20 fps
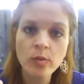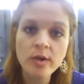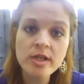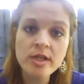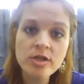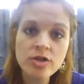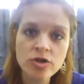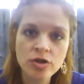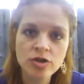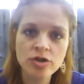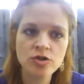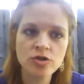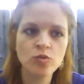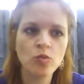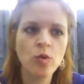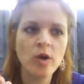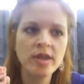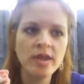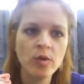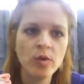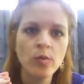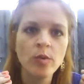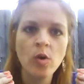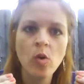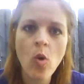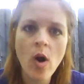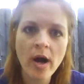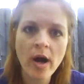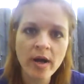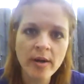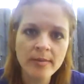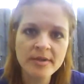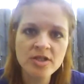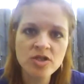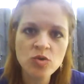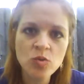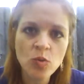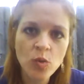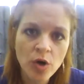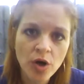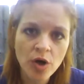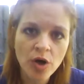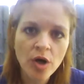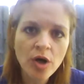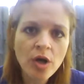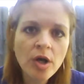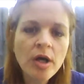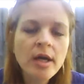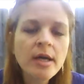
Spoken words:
researched what their requirements were.